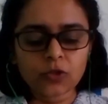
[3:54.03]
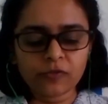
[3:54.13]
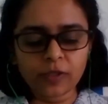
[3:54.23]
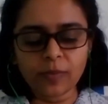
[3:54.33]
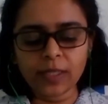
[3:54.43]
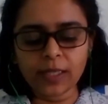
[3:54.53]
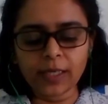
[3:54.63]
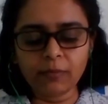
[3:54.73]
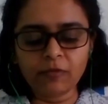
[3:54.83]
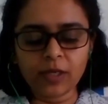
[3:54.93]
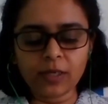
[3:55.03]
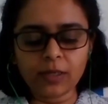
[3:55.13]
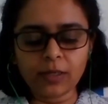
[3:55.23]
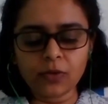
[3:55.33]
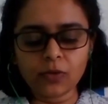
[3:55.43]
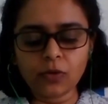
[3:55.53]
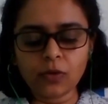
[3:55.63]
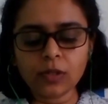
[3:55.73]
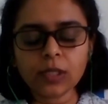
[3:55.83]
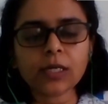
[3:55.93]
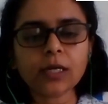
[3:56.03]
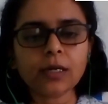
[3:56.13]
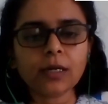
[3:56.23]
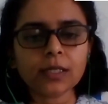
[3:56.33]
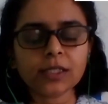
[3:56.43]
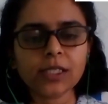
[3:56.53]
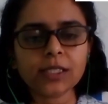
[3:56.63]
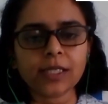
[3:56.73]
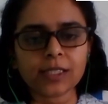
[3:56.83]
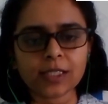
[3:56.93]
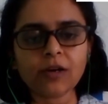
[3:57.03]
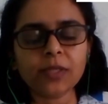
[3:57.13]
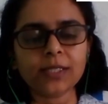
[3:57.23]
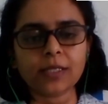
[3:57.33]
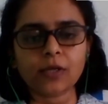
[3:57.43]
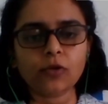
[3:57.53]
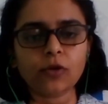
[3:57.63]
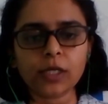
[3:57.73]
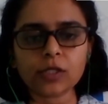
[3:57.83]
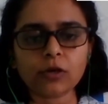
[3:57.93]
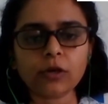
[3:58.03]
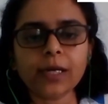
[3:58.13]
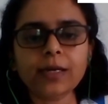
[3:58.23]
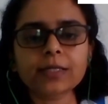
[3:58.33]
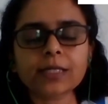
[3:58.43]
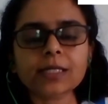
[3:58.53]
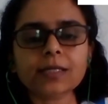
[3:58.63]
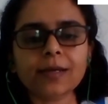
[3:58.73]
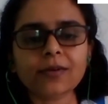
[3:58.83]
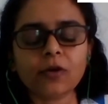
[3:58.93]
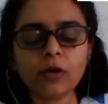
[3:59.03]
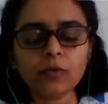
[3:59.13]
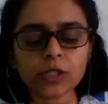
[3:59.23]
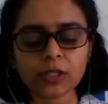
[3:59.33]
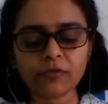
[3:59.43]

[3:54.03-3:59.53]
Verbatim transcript: So from a time when, uh, you know, uh, uh, G-Secs, government securities or gilts as they are called, was